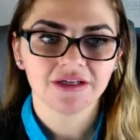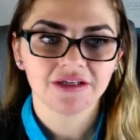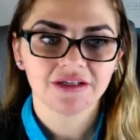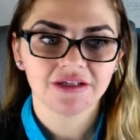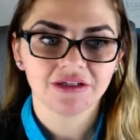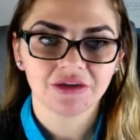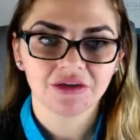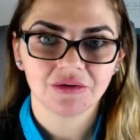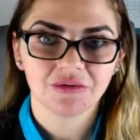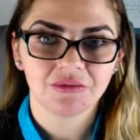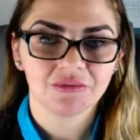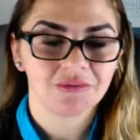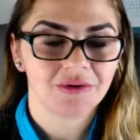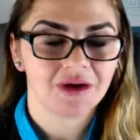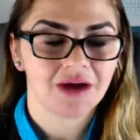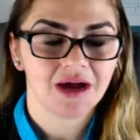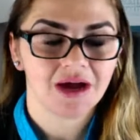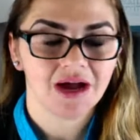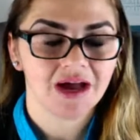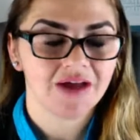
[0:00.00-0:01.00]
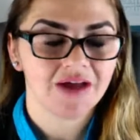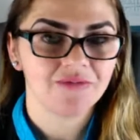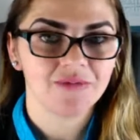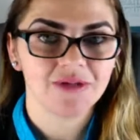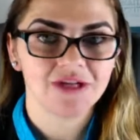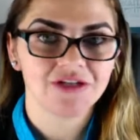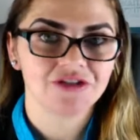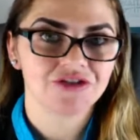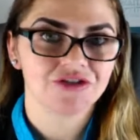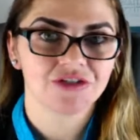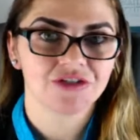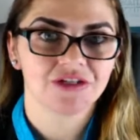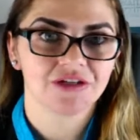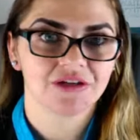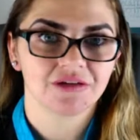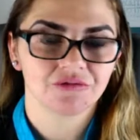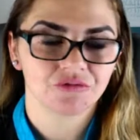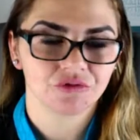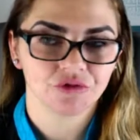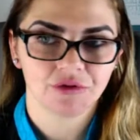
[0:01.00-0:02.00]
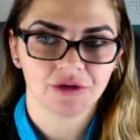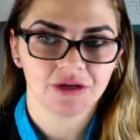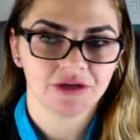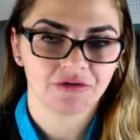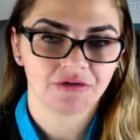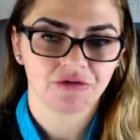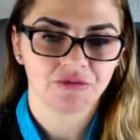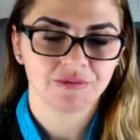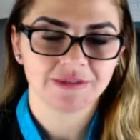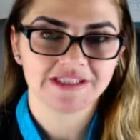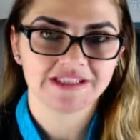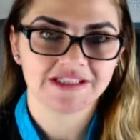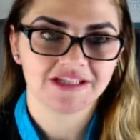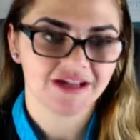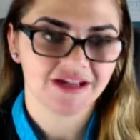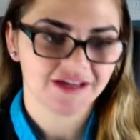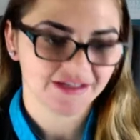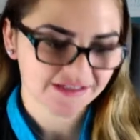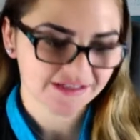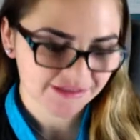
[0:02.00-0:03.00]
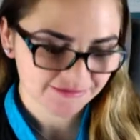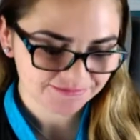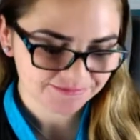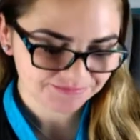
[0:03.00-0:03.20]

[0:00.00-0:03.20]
you know, I've been injured at grooming salons.